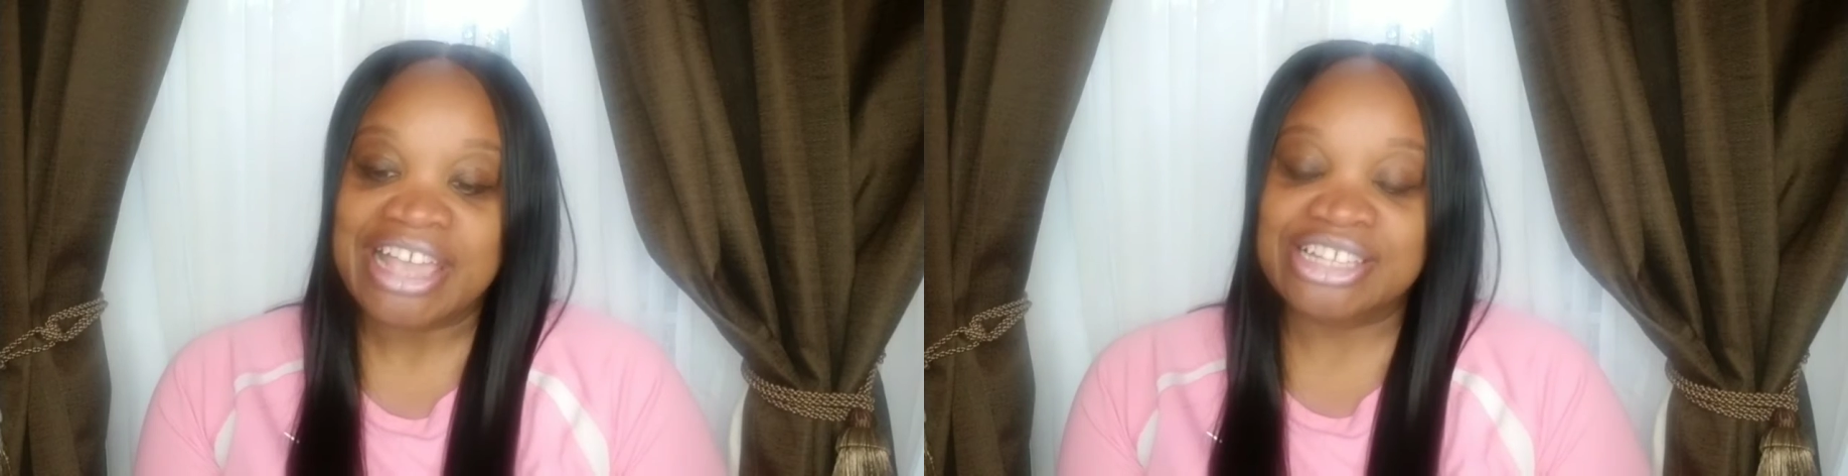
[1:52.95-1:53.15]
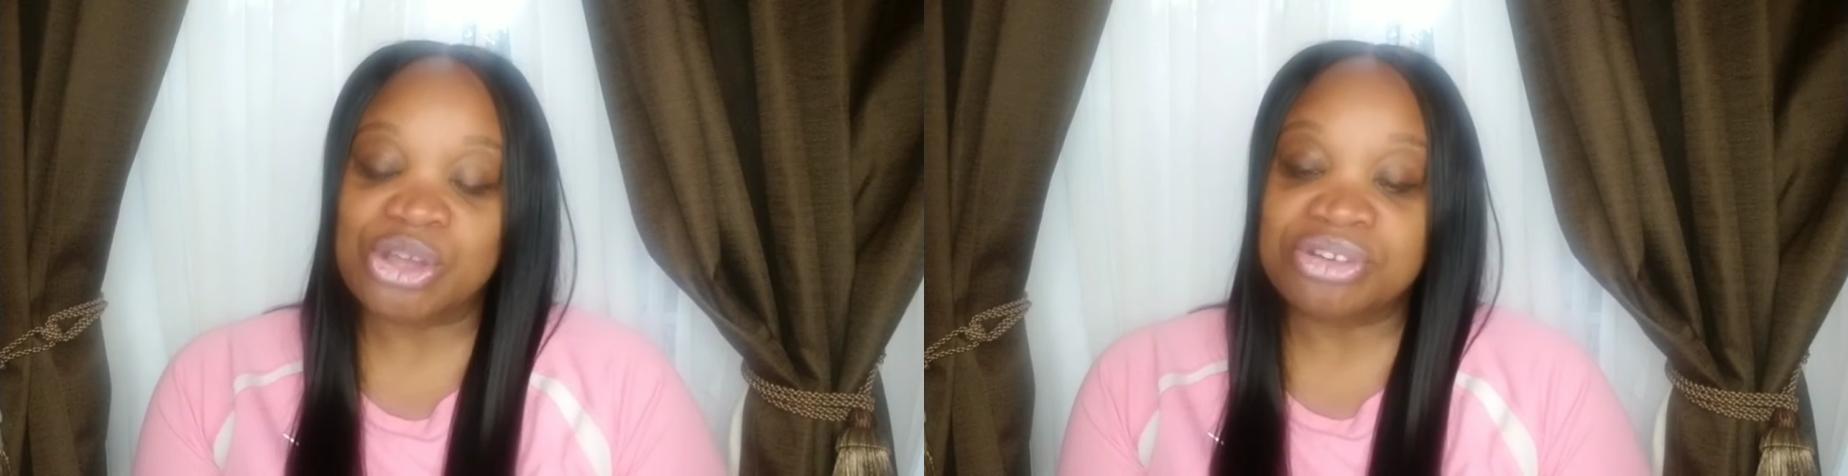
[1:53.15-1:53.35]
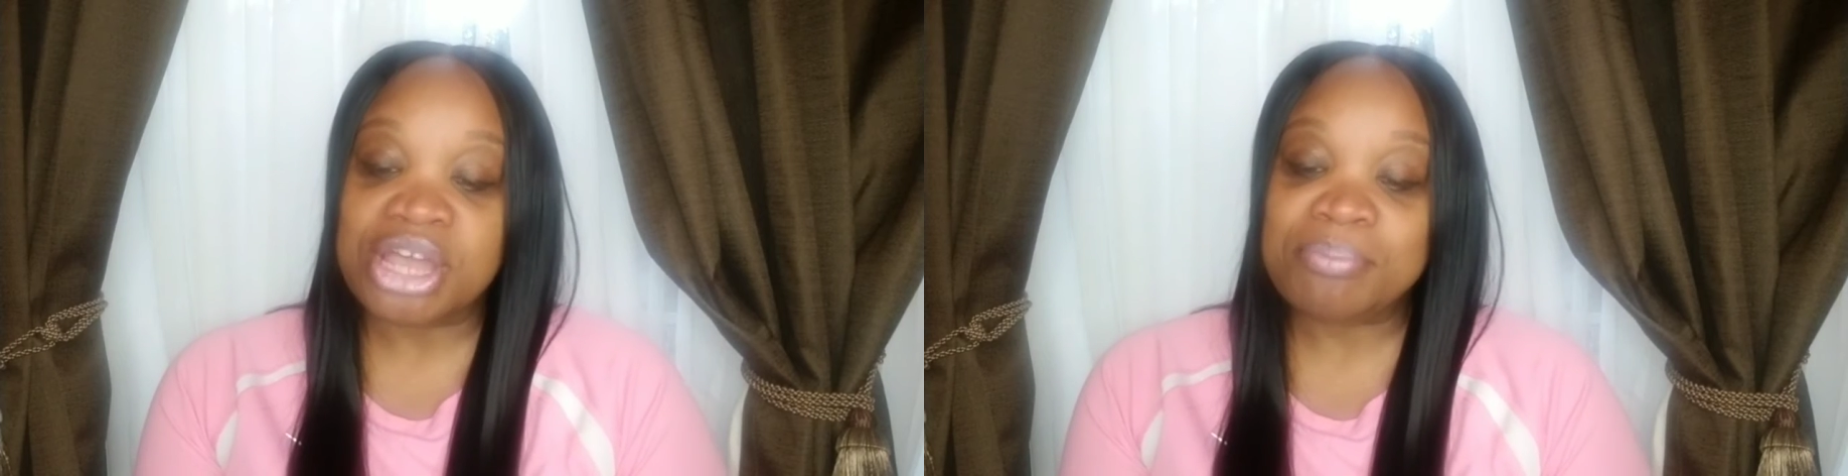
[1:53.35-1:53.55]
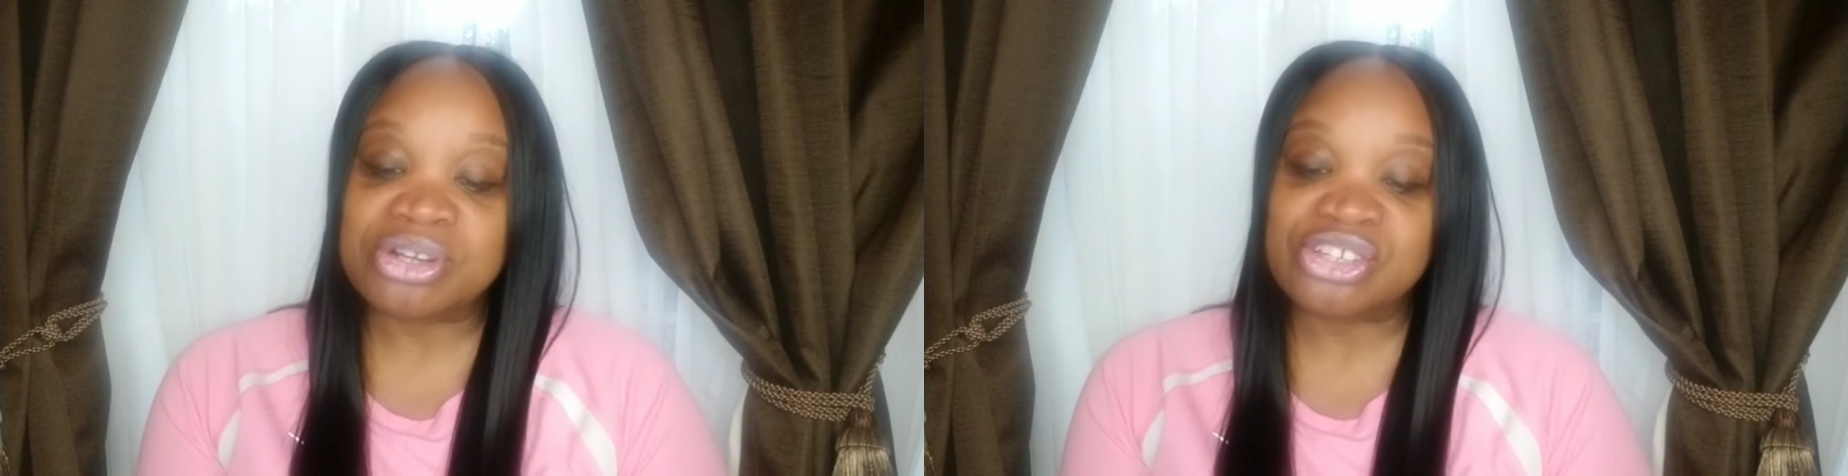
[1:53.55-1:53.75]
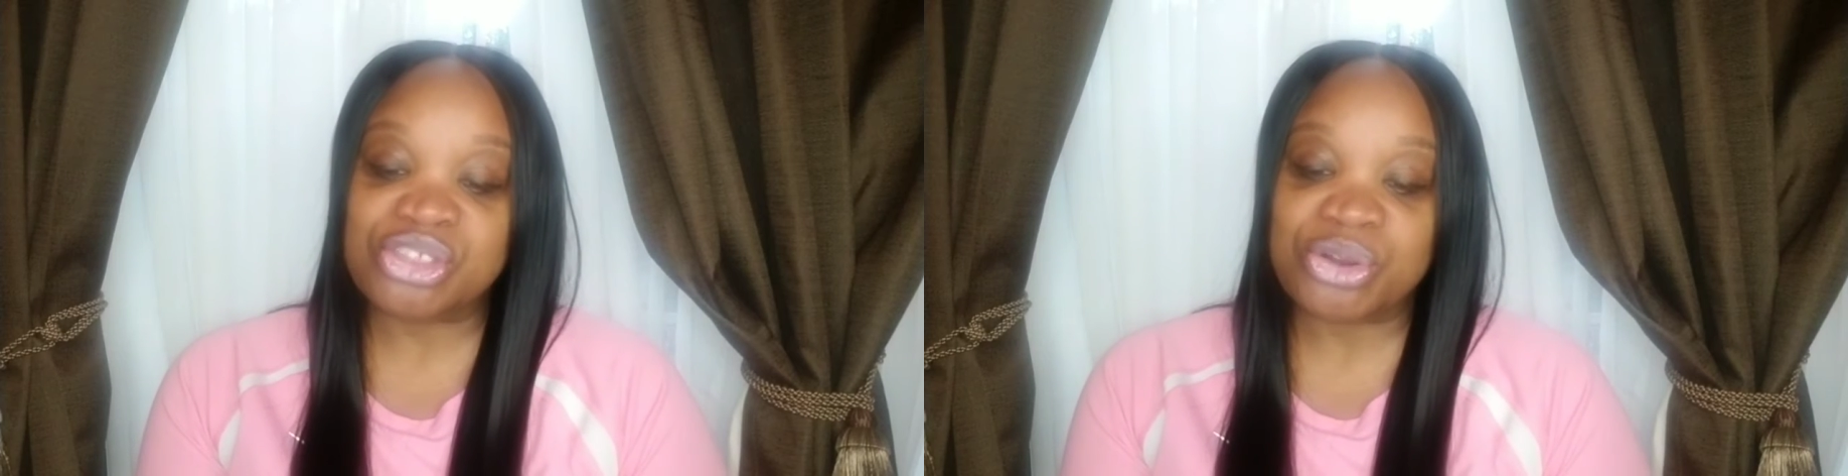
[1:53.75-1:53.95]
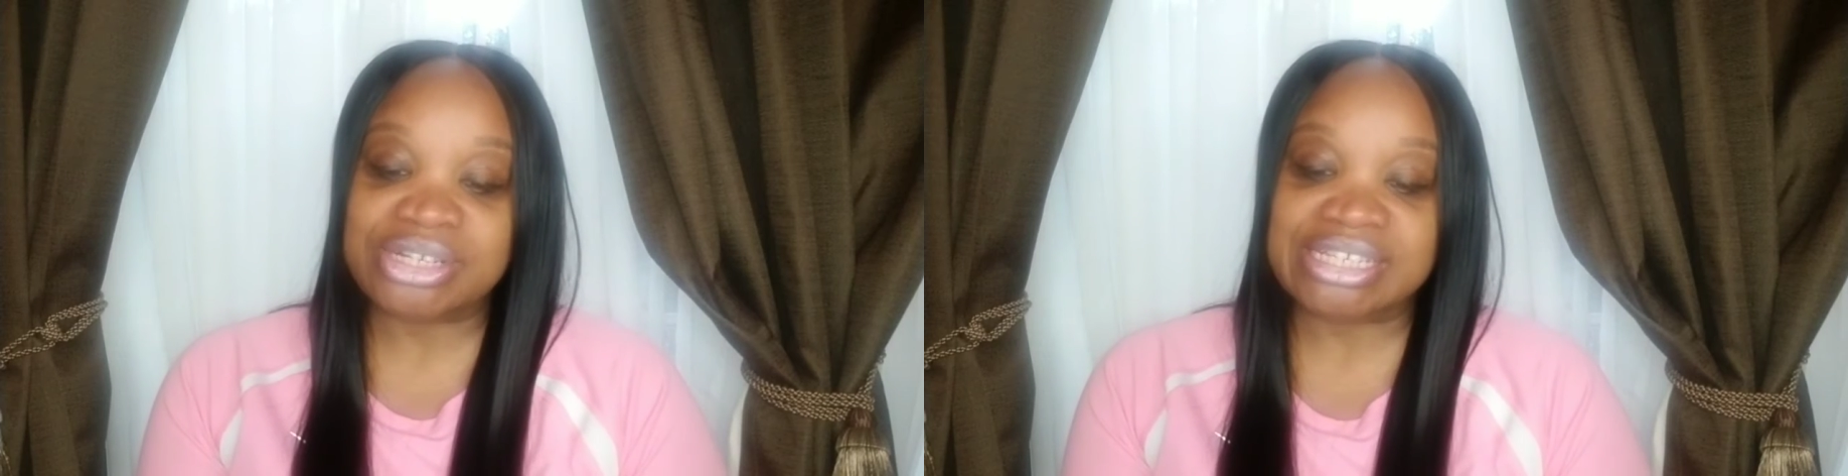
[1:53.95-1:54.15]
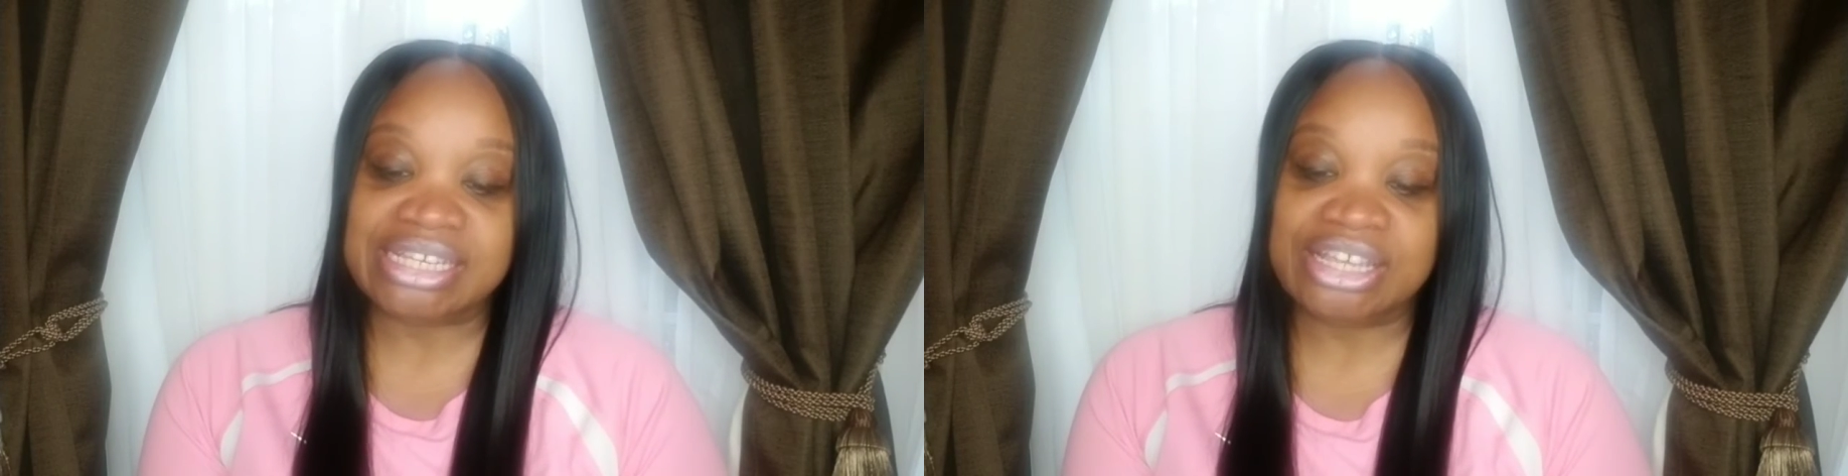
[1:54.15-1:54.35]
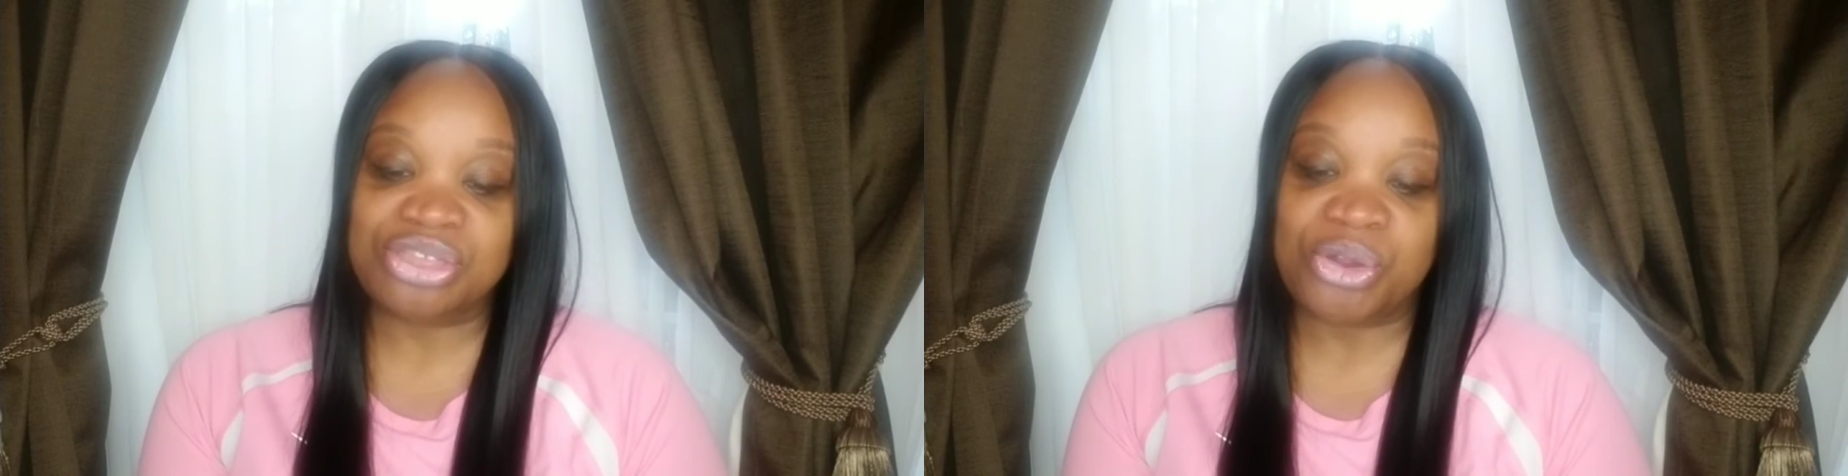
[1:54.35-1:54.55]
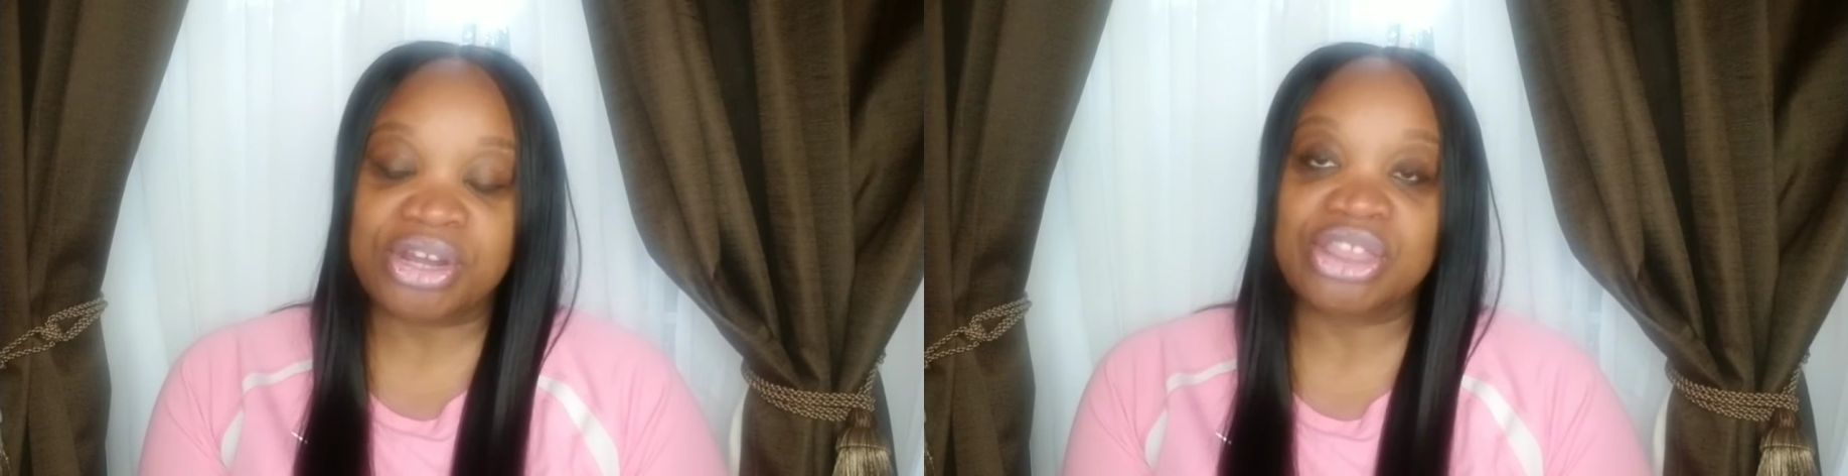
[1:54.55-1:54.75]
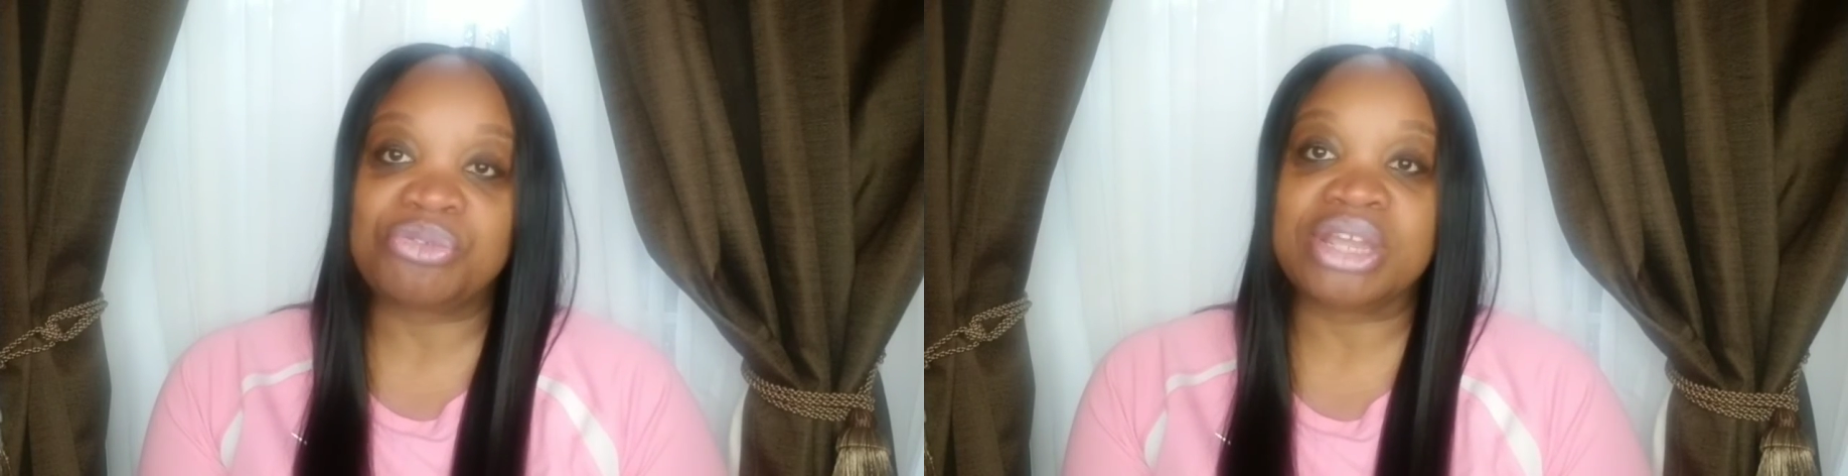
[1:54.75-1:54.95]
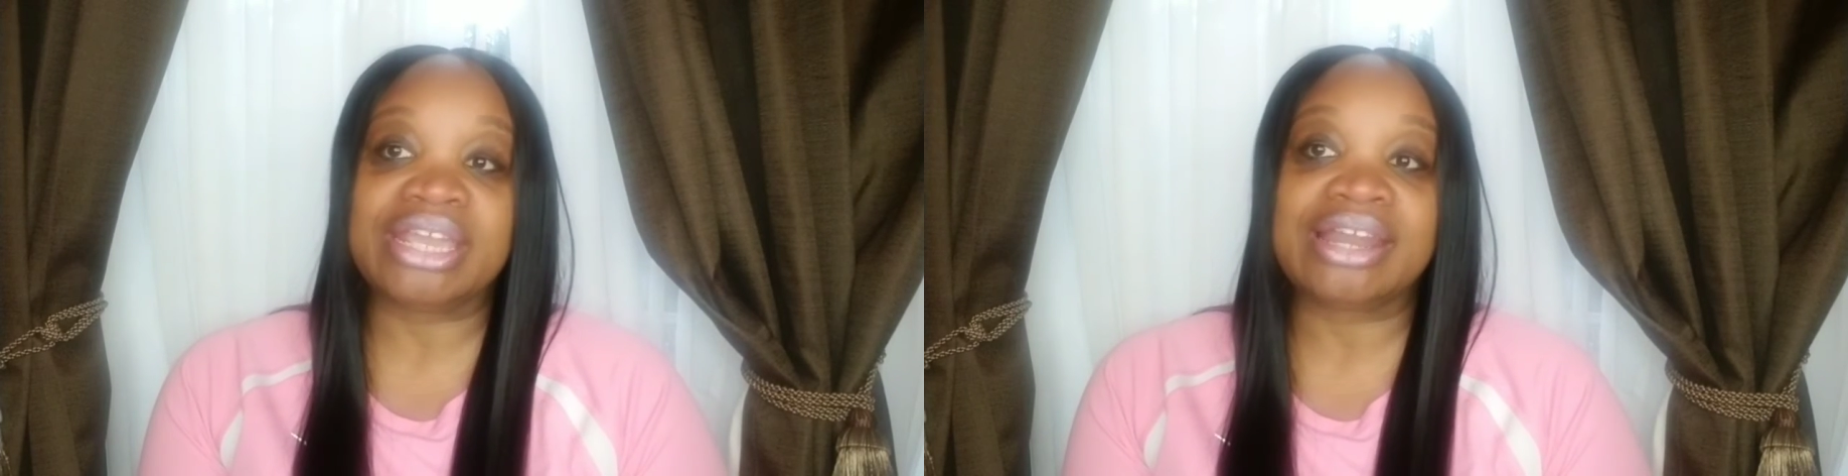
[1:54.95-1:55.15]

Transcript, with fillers: So Numbers 13, 33,